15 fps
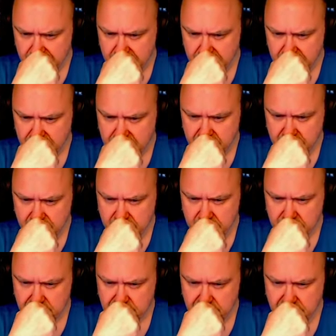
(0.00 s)

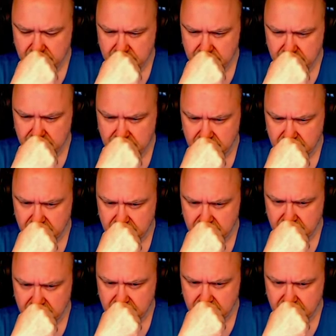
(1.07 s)

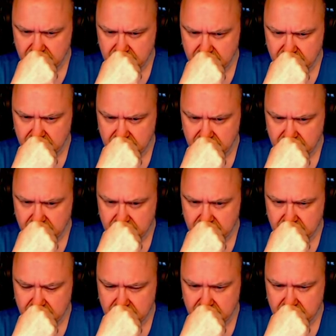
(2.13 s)

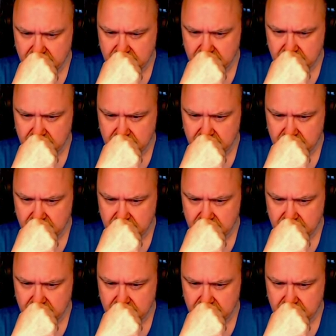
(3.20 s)
Nobody speaks.